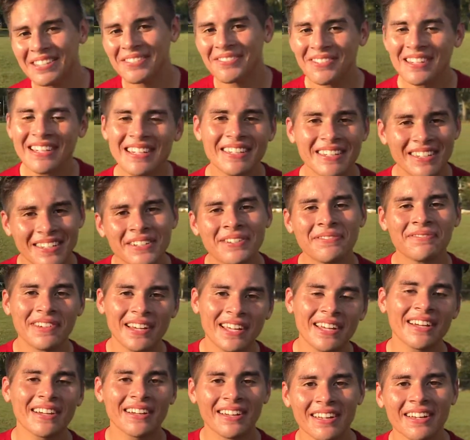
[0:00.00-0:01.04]
He's a really good
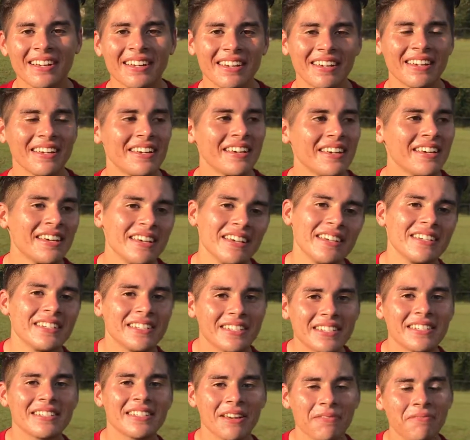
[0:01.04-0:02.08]
player.
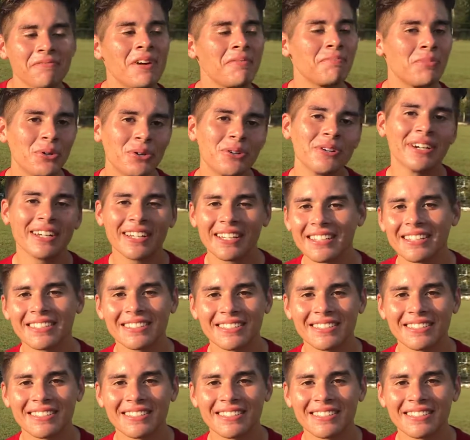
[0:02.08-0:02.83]
He's like my boy,